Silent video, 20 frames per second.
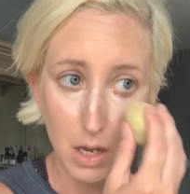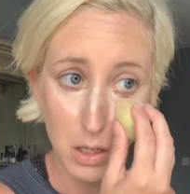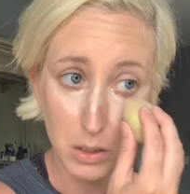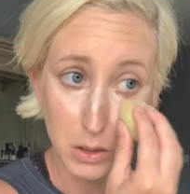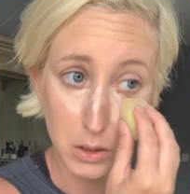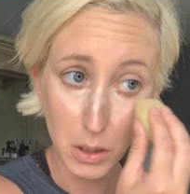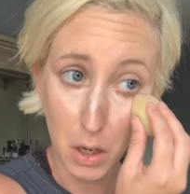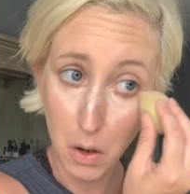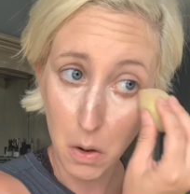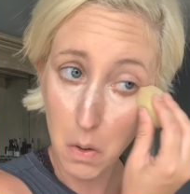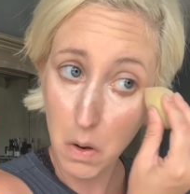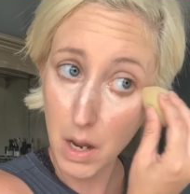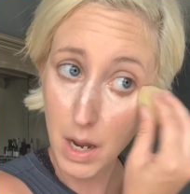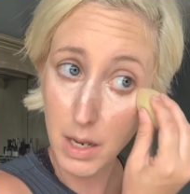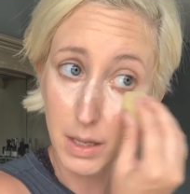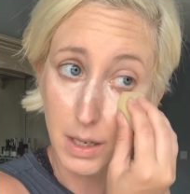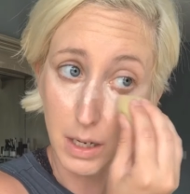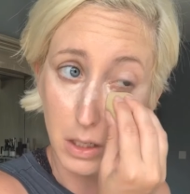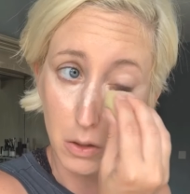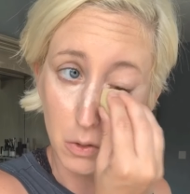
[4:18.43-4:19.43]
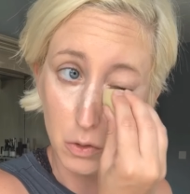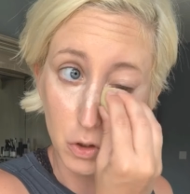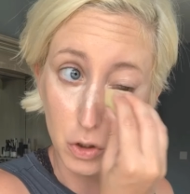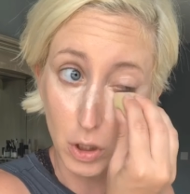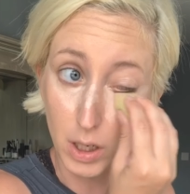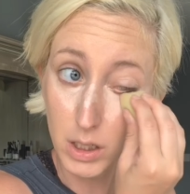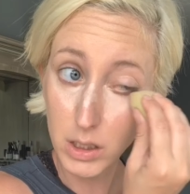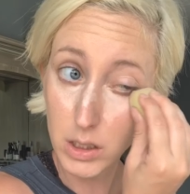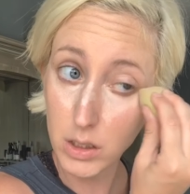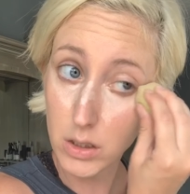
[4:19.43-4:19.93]
So, and then you
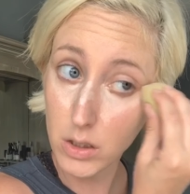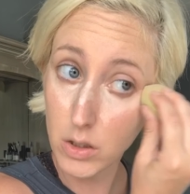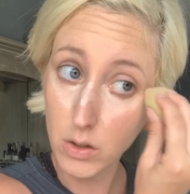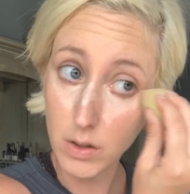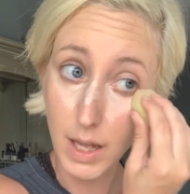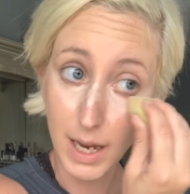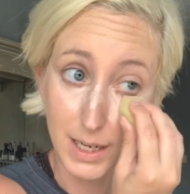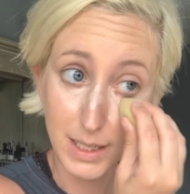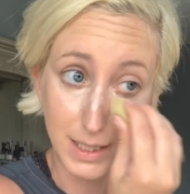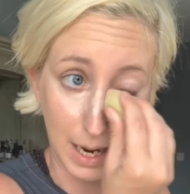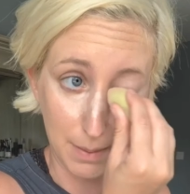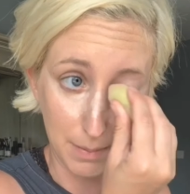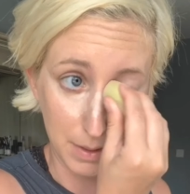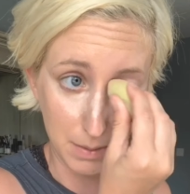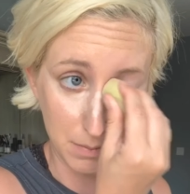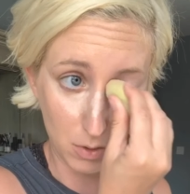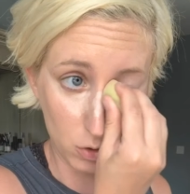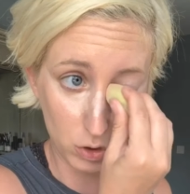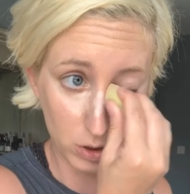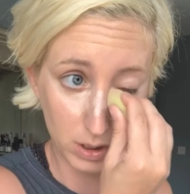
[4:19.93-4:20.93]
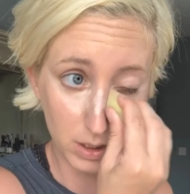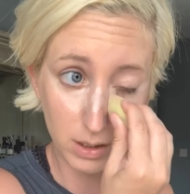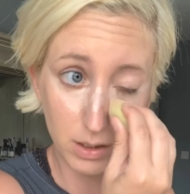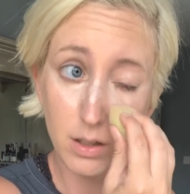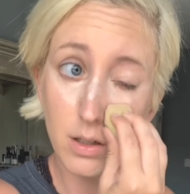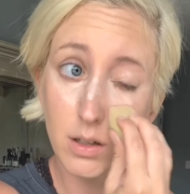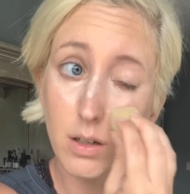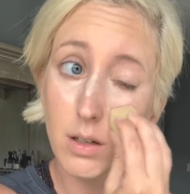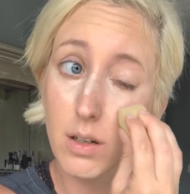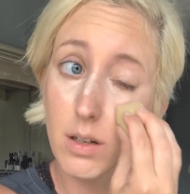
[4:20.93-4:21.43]
just do that dabbing
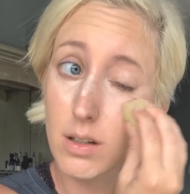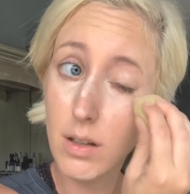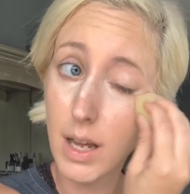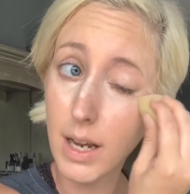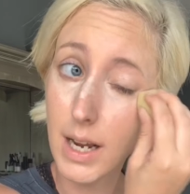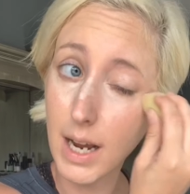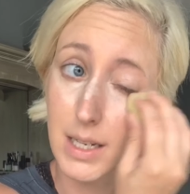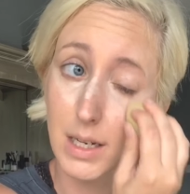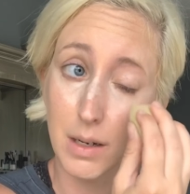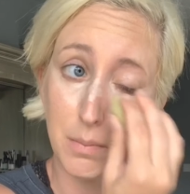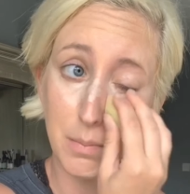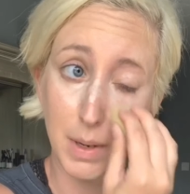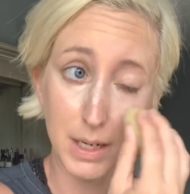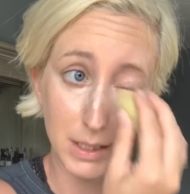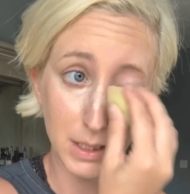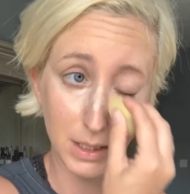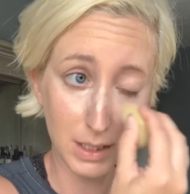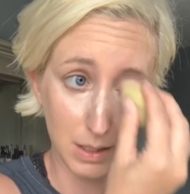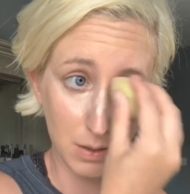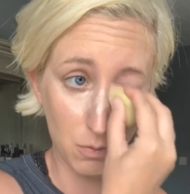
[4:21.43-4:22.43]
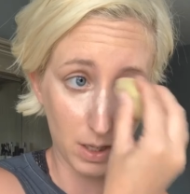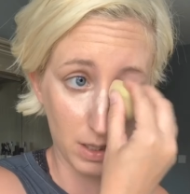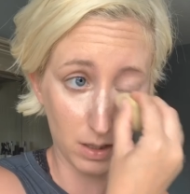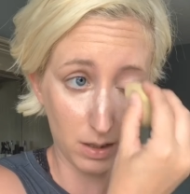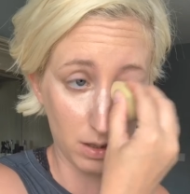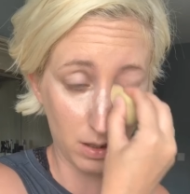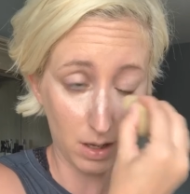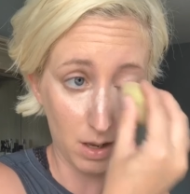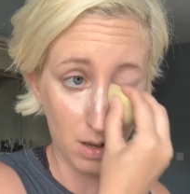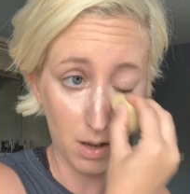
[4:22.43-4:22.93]
motion, like I did basically with
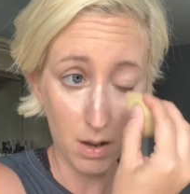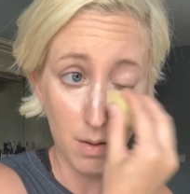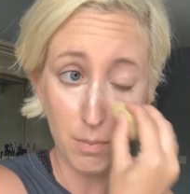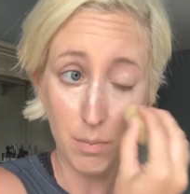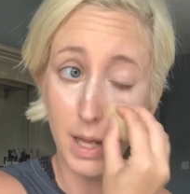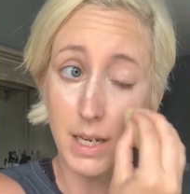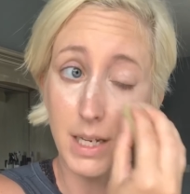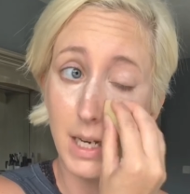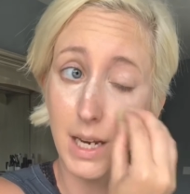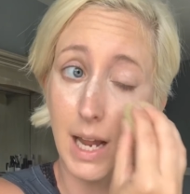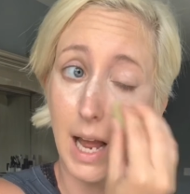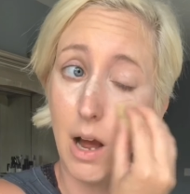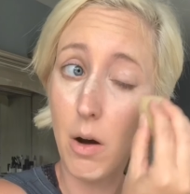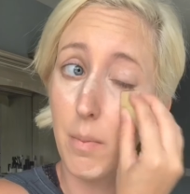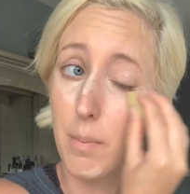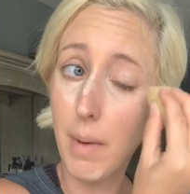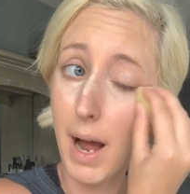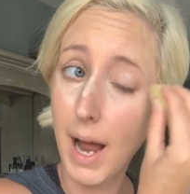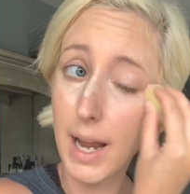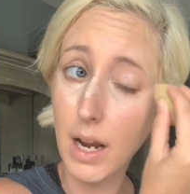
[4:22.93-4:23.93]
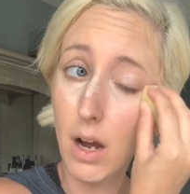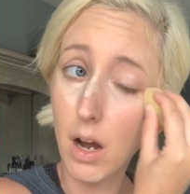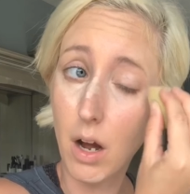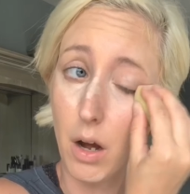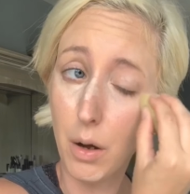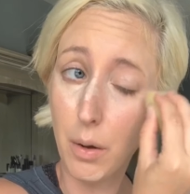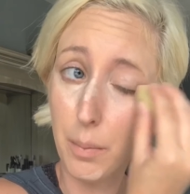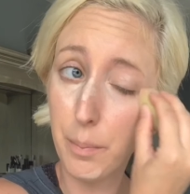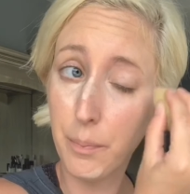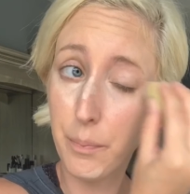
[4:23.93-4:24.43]
blending out my
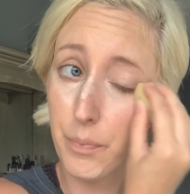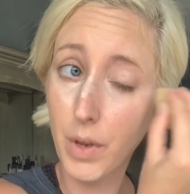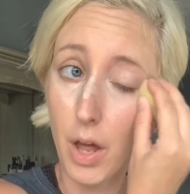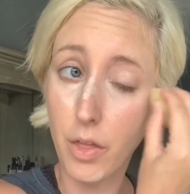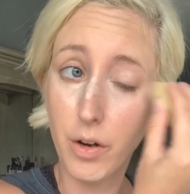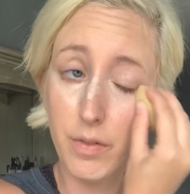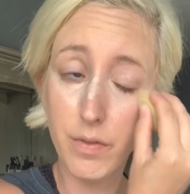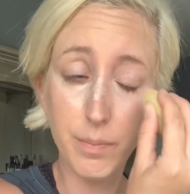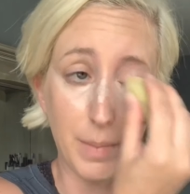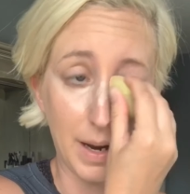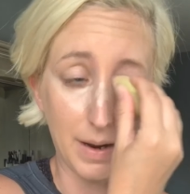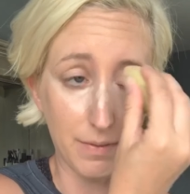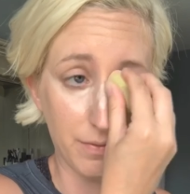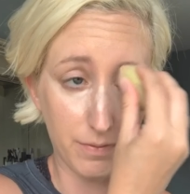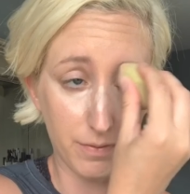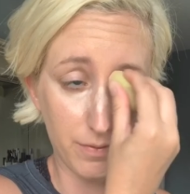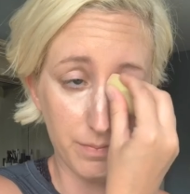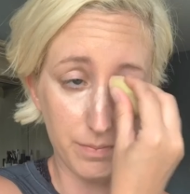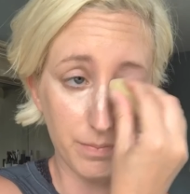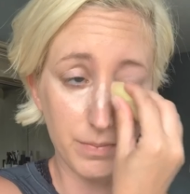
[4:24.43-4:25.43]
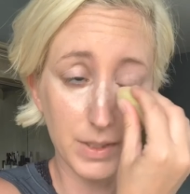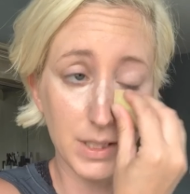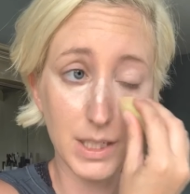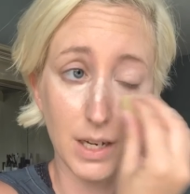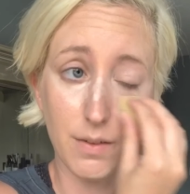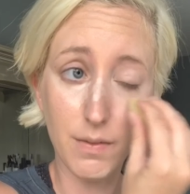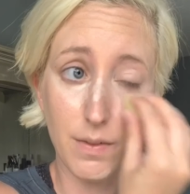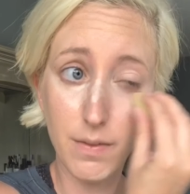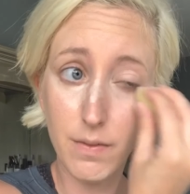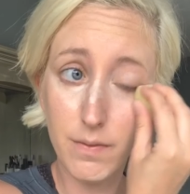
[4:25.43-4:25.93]
my
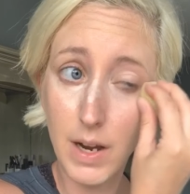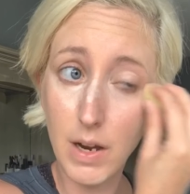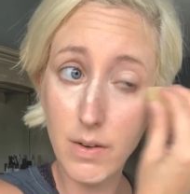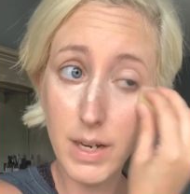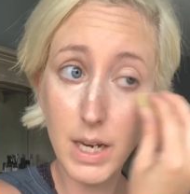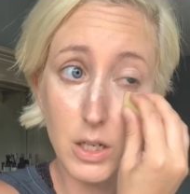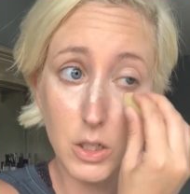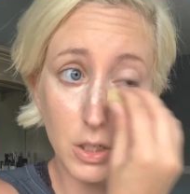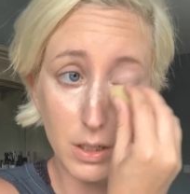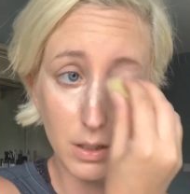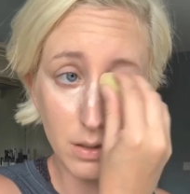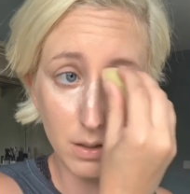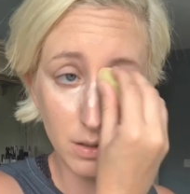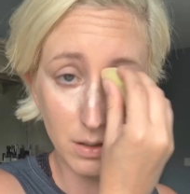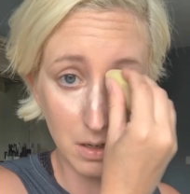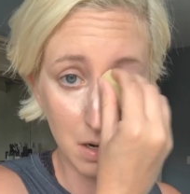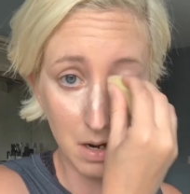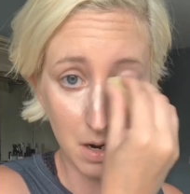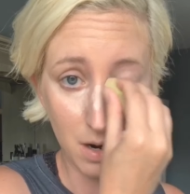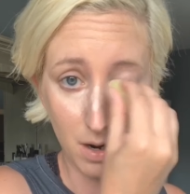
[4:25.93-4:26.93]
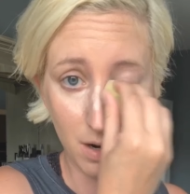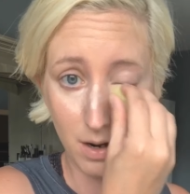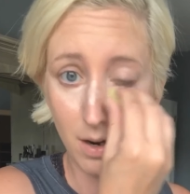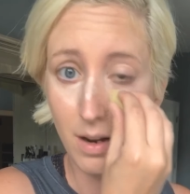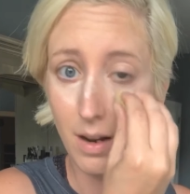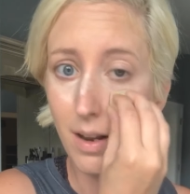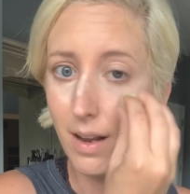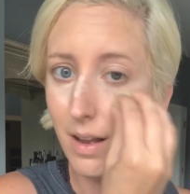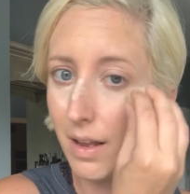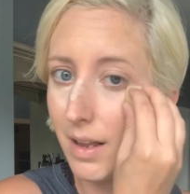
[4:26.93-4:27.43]
stick foundation.
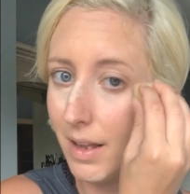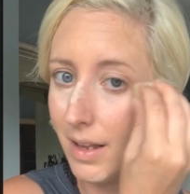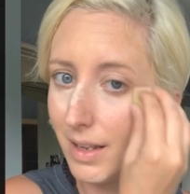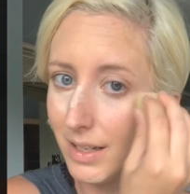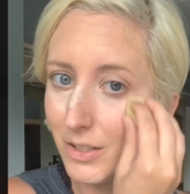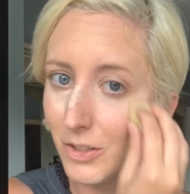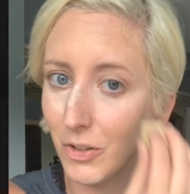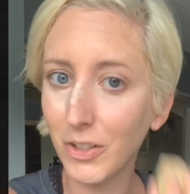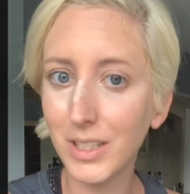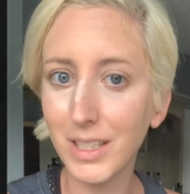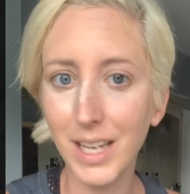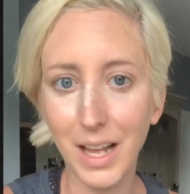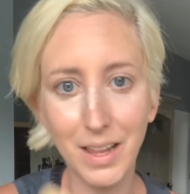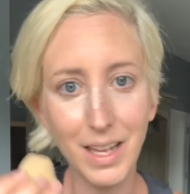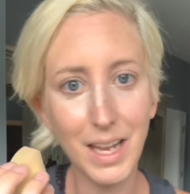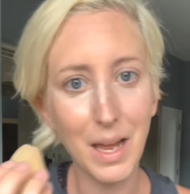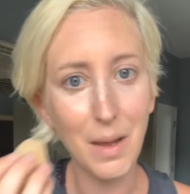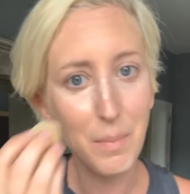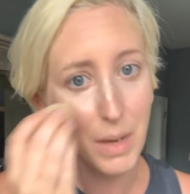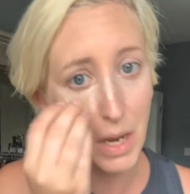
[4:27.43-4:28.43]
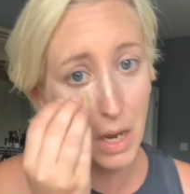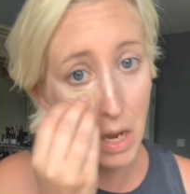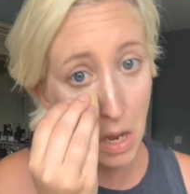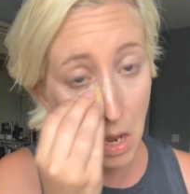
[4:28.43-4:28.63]
Just yell again.